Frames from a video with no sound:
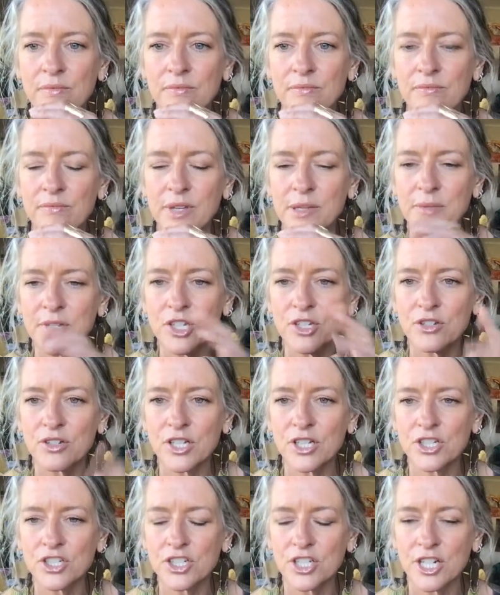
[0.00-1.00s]
maybe you
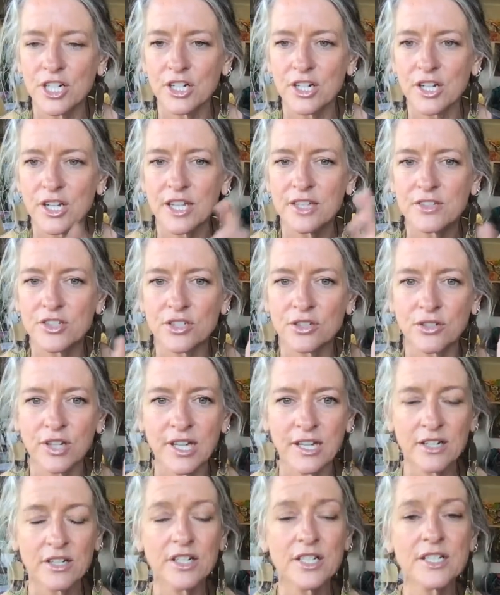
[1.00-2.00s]
can share. So,
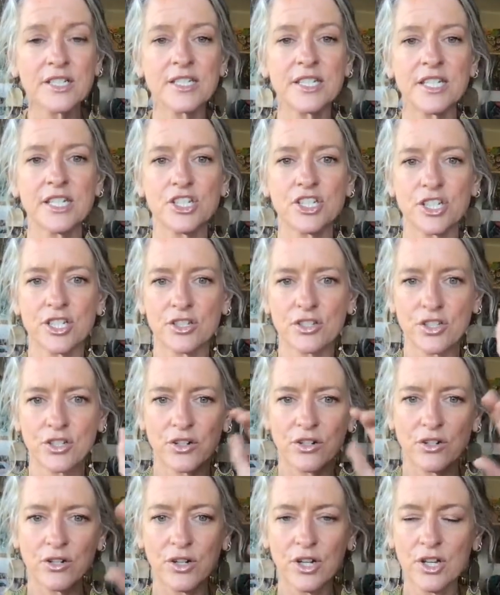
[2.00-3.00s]
Karen teaches,
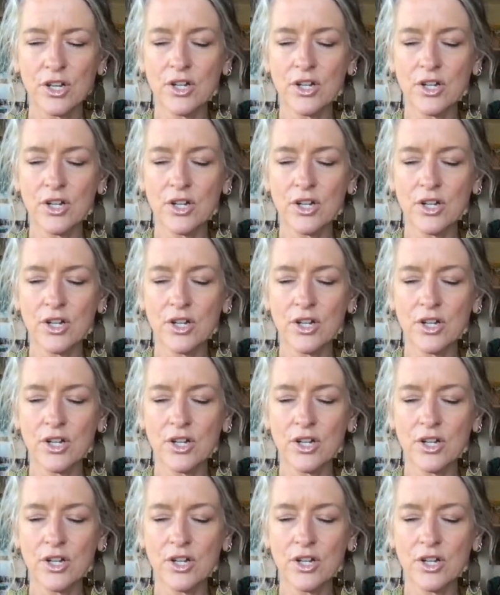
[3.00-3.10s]
so